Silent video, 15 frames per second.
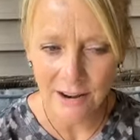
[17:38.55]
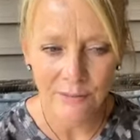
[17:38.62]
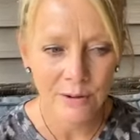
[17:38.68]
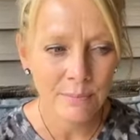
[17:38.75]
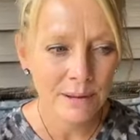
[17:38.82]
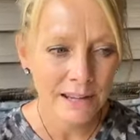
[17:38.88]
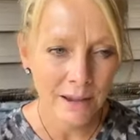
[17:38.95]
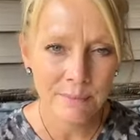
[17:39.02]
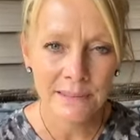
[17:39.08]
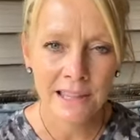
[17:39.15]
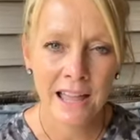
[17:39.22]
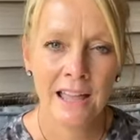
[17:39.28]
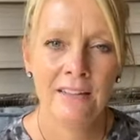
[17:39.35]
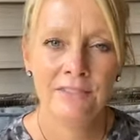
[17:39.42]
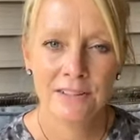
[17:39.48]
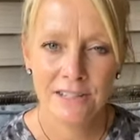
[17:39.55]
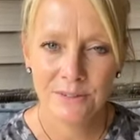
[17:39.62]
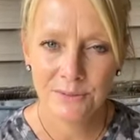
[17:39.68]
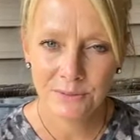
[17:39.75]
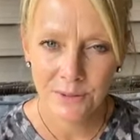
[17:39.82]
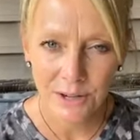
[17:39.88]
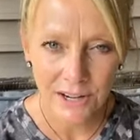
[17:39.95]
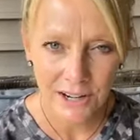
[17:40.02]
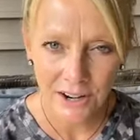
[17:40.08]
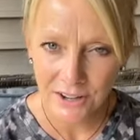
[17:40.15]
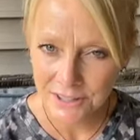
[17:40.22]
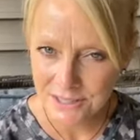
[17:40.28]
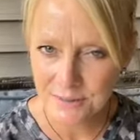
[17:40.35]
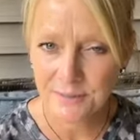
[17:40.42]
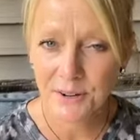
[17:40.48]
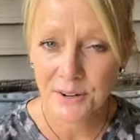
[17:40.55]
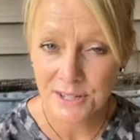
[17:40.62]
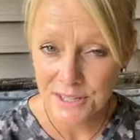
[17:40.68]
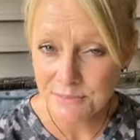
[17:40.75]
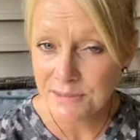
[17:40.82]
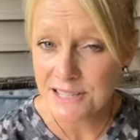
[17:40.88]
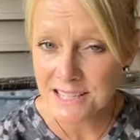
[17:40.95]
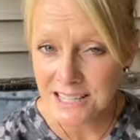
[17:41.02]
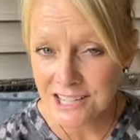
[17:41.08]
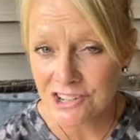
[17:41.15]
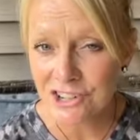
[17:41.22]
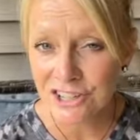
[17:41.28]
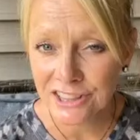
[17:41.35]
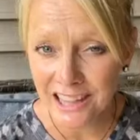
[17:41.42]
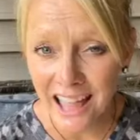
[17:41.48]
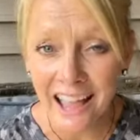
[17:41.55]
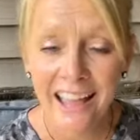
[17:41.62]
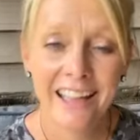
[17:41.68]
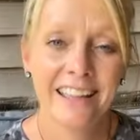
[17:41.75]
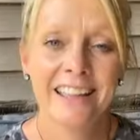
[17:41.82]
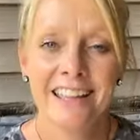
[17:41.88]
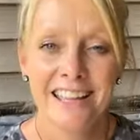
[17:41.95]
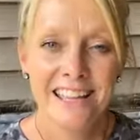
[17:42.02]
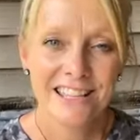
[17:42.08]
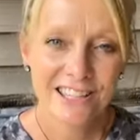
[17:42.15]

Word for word: I will be coming live working on some Christmas in July.